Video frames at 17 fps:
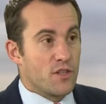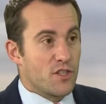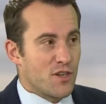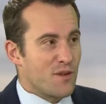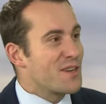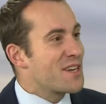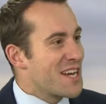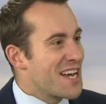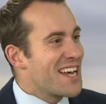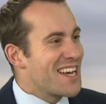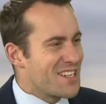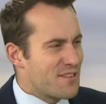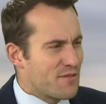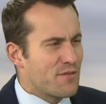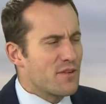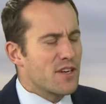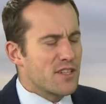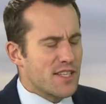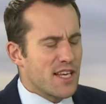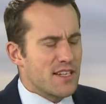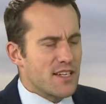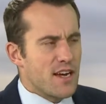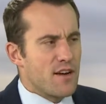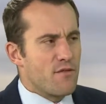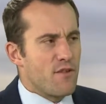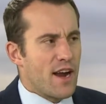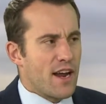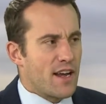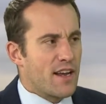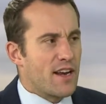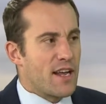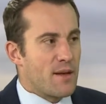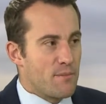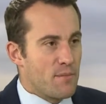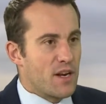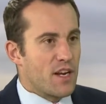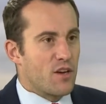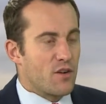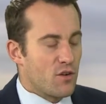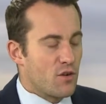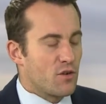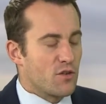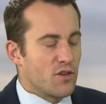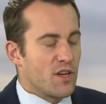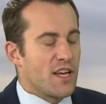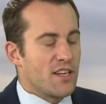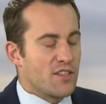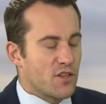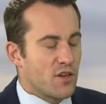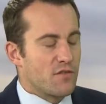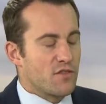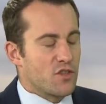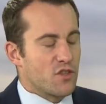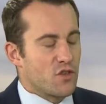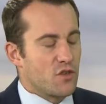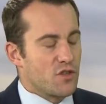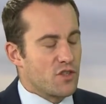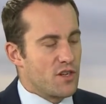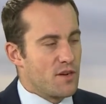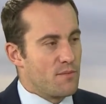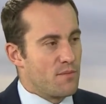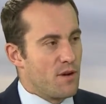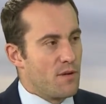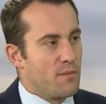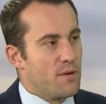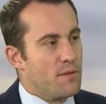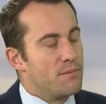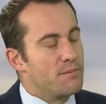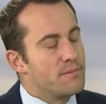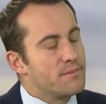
So it defers that day of reckoning, but it solves a short-term problem.